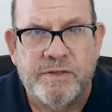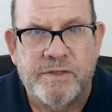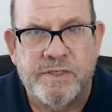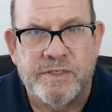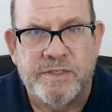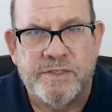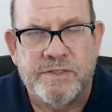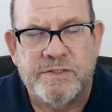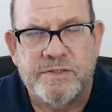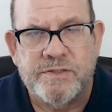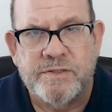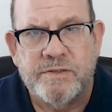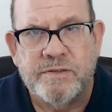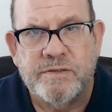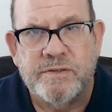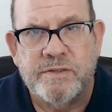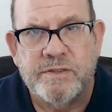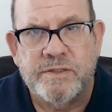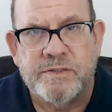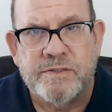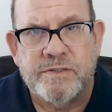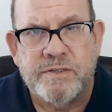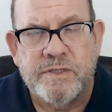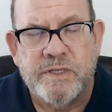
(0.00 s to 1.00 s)
this,
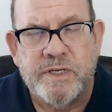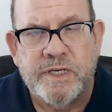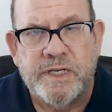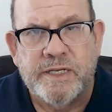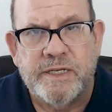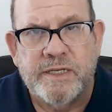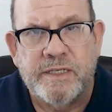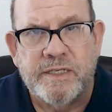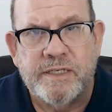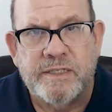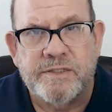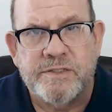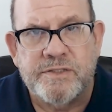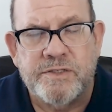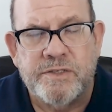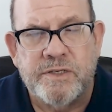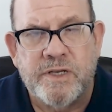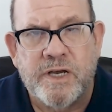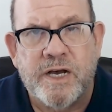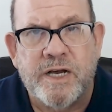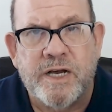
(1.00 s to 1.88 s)
this thing. It's